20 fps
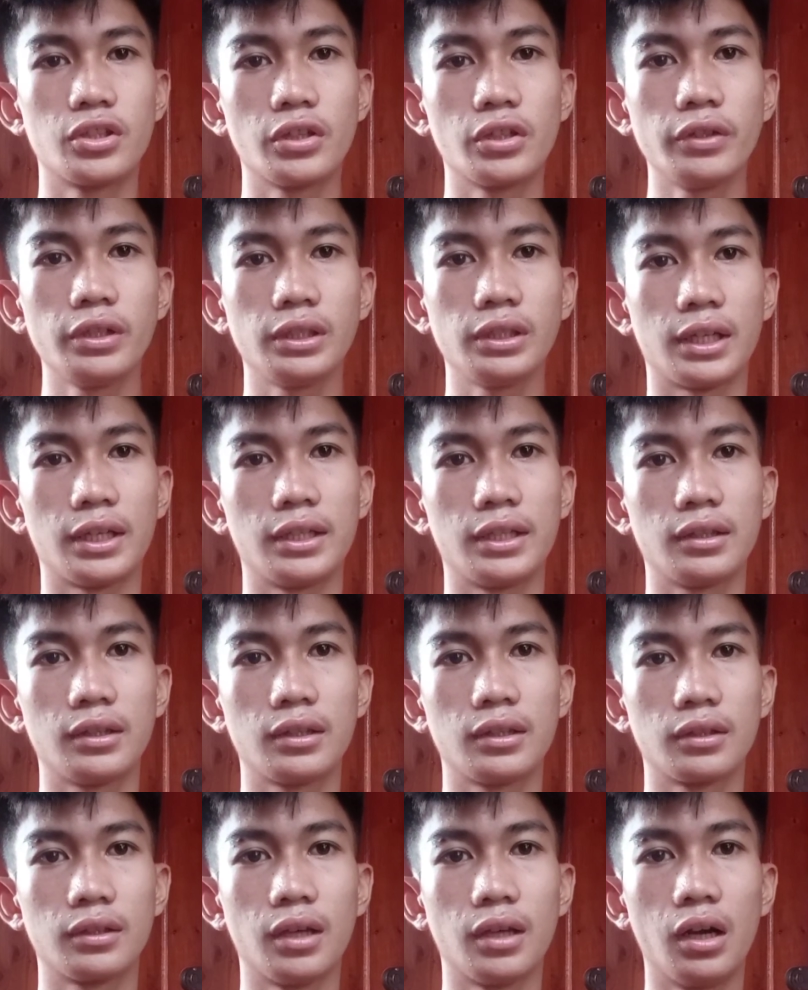during night,
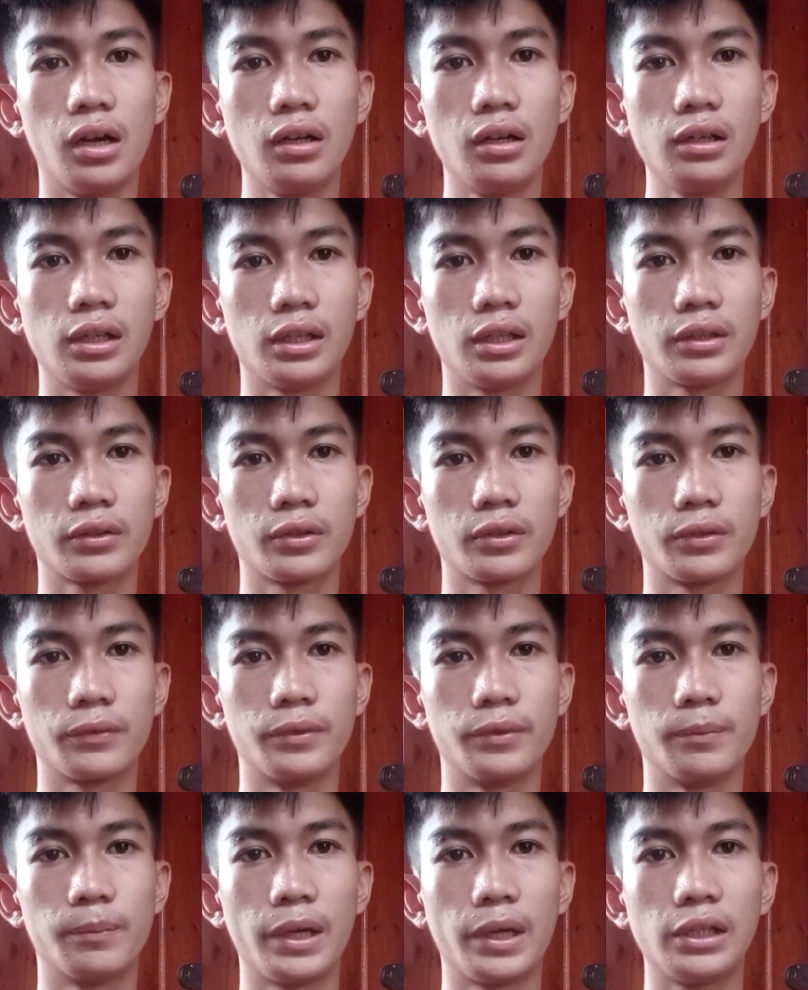the whole length
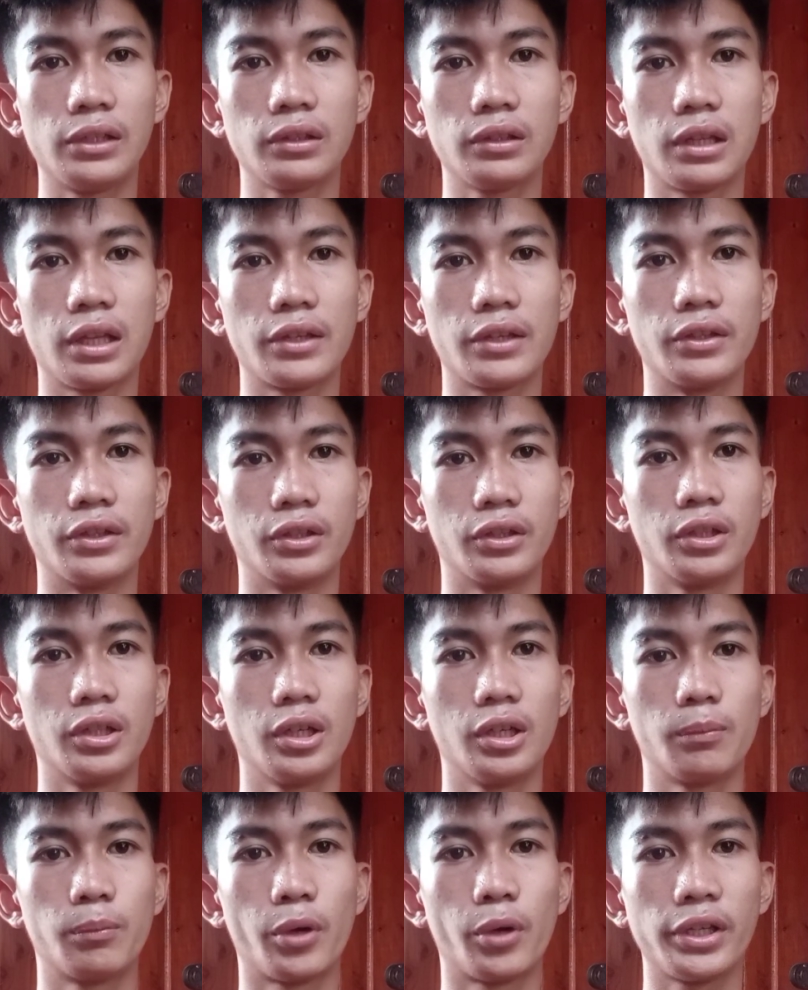of the pilot ladder,
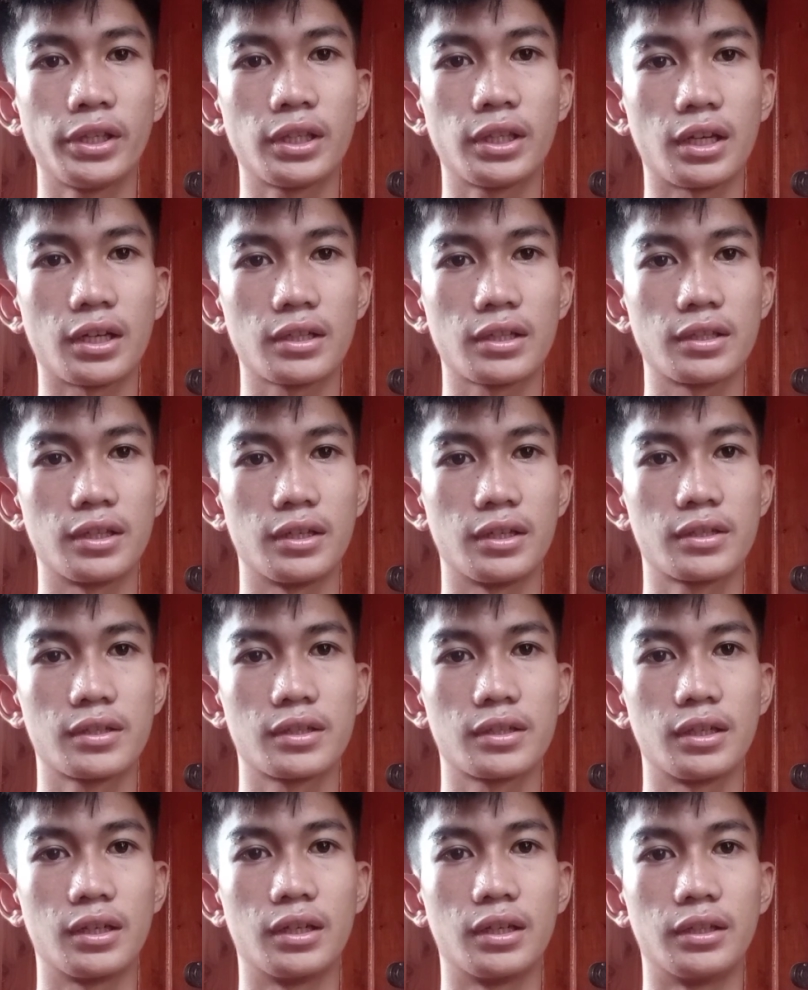point
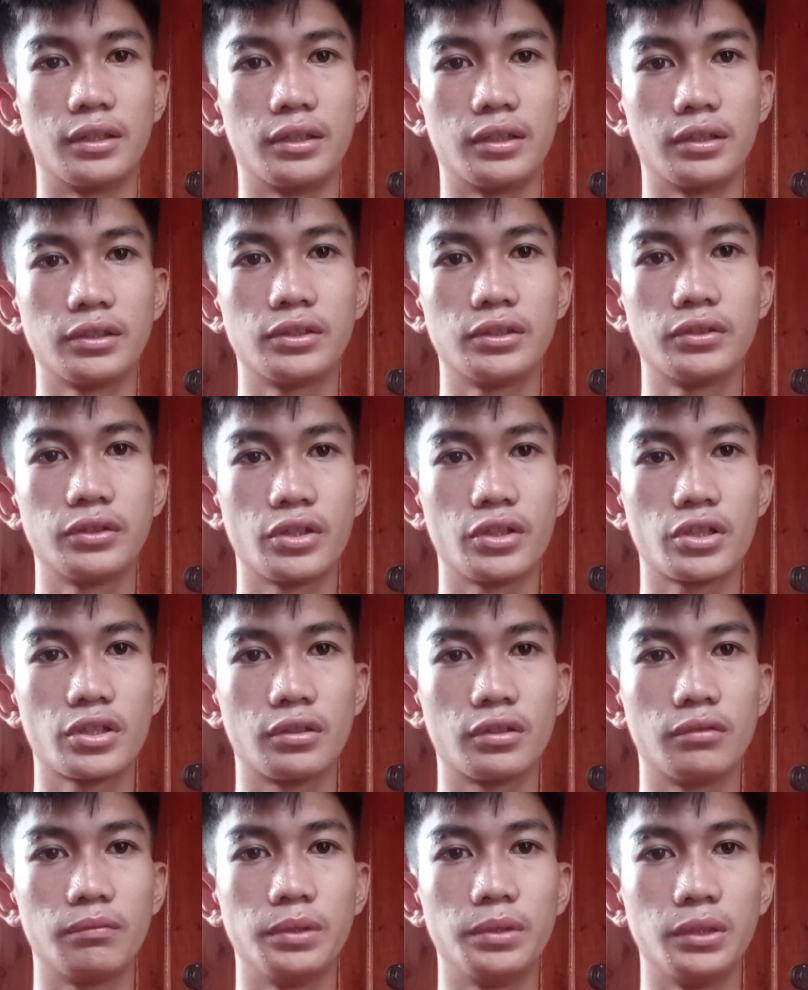access, and egress
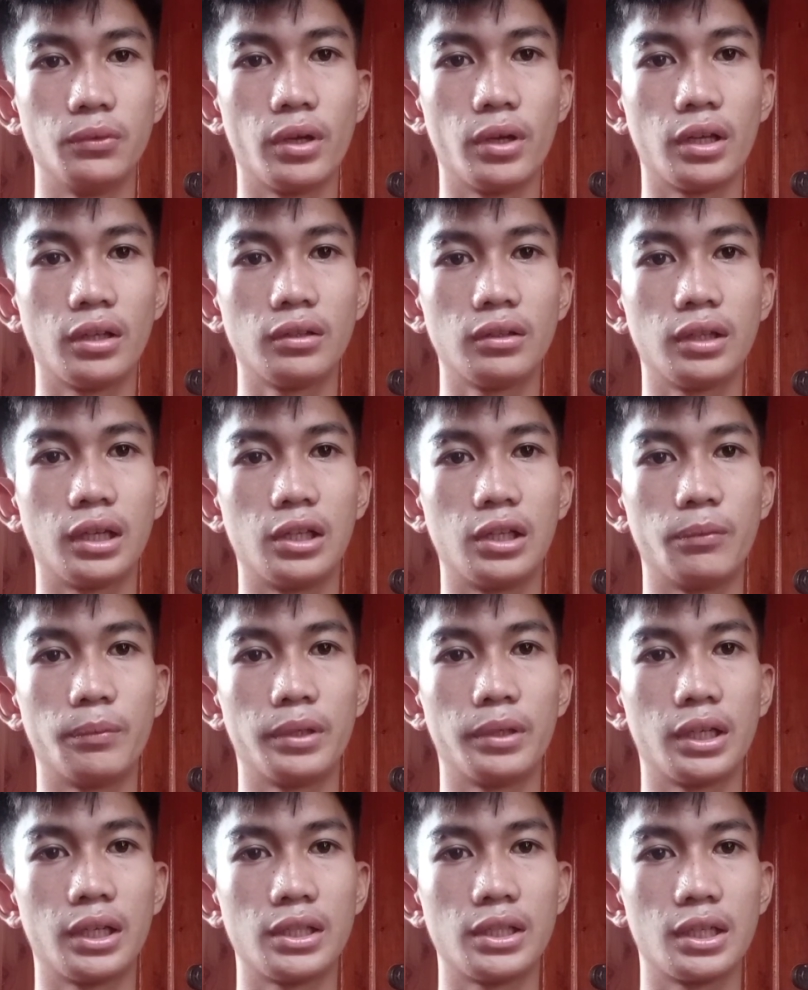should be well
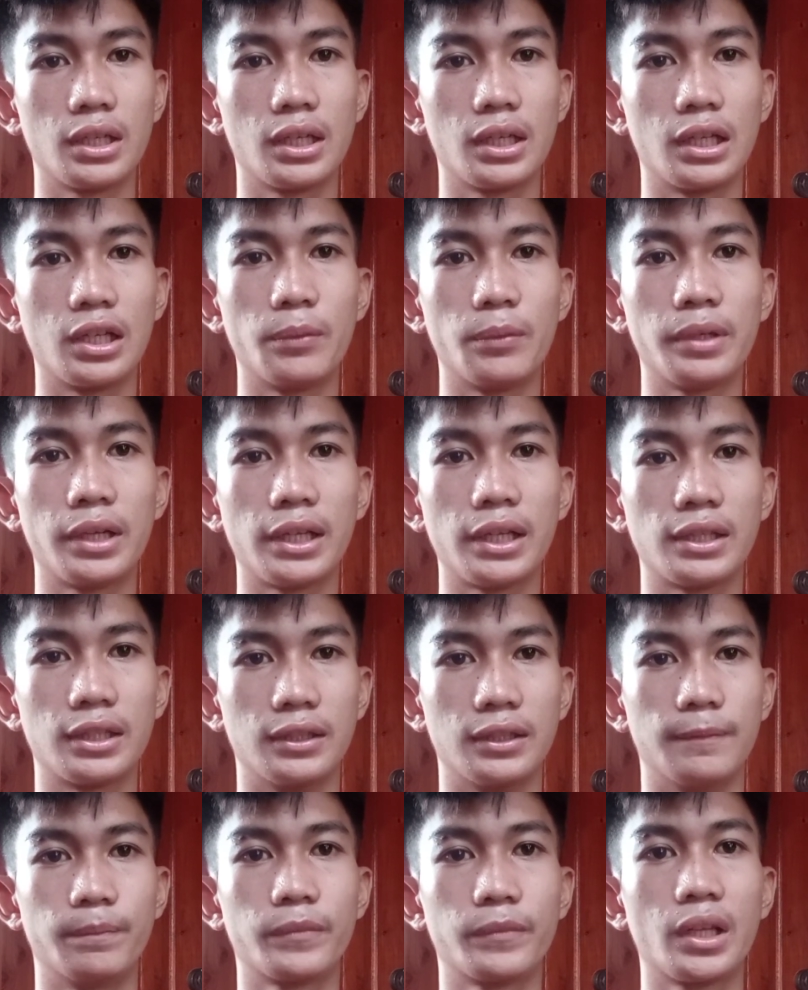
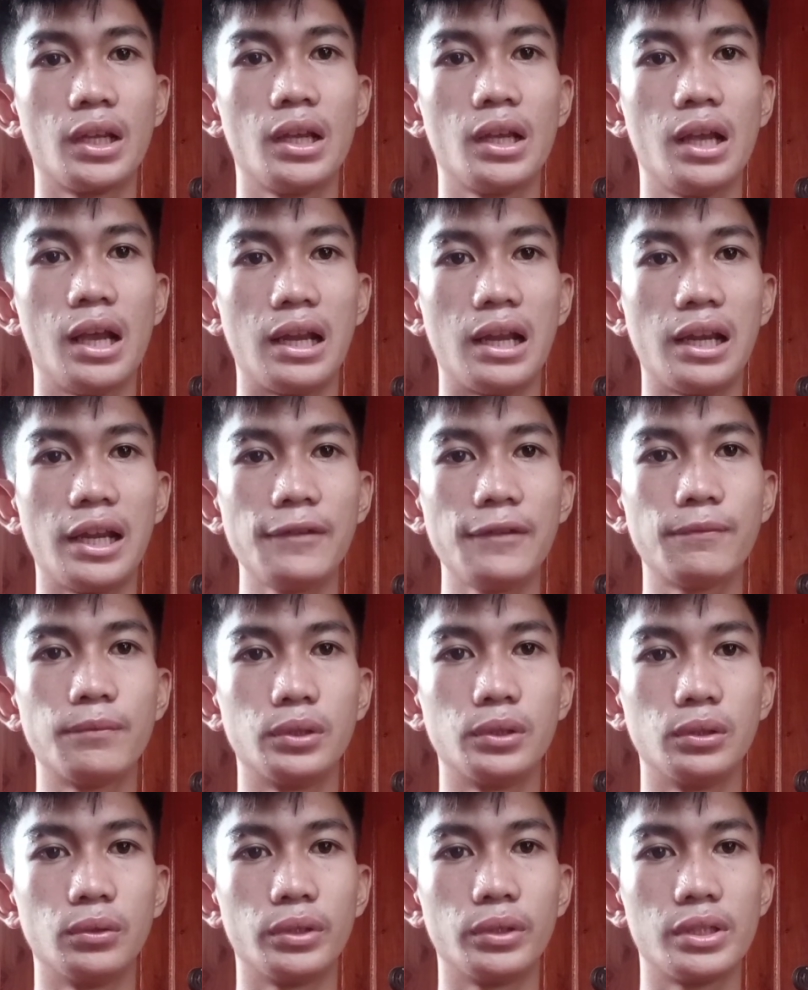illuminated. A light
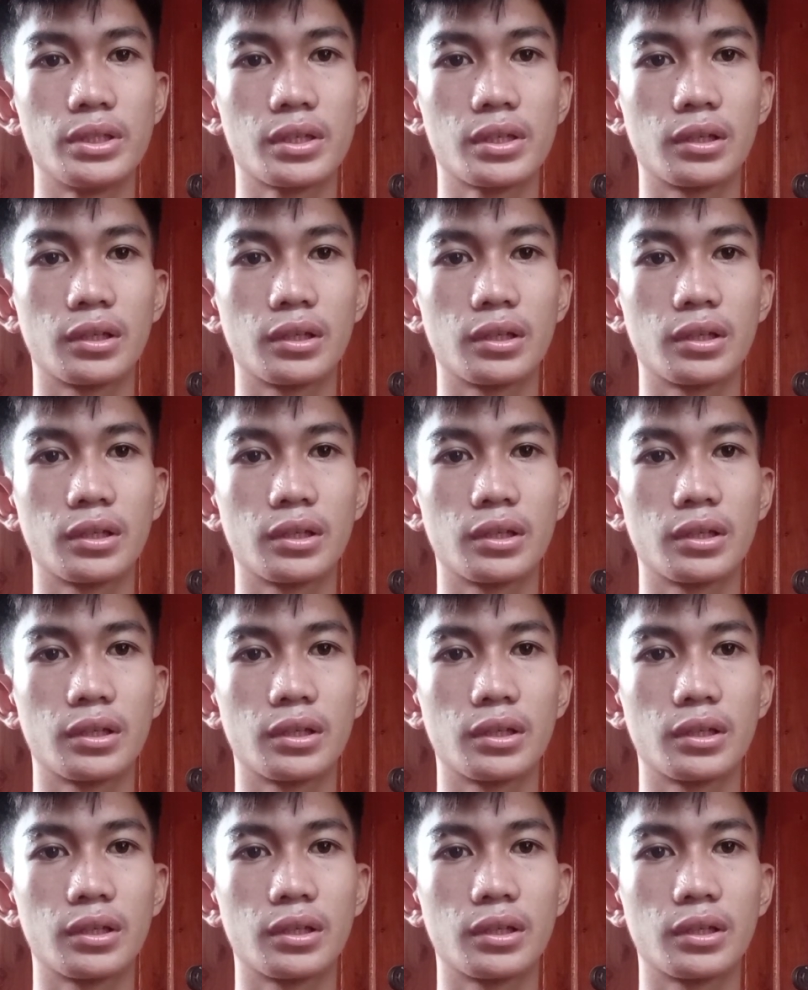bulb with